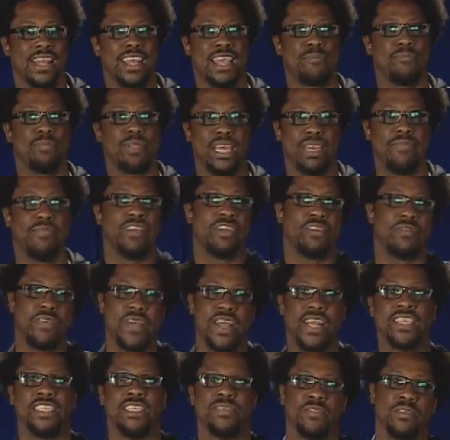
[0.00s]
of like believing your
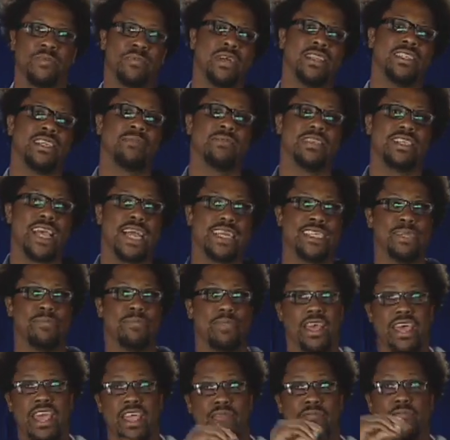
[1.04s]
fantasy football team is actually
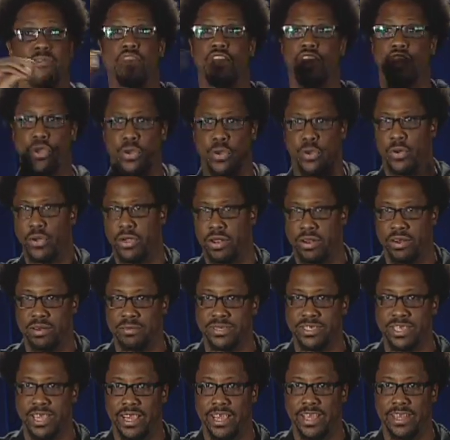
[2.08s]
playing for you. You know what I'm
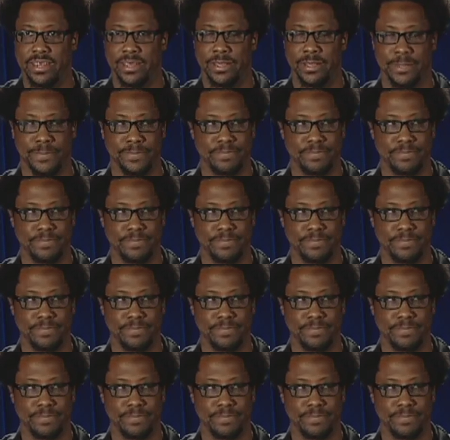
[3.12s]
saying?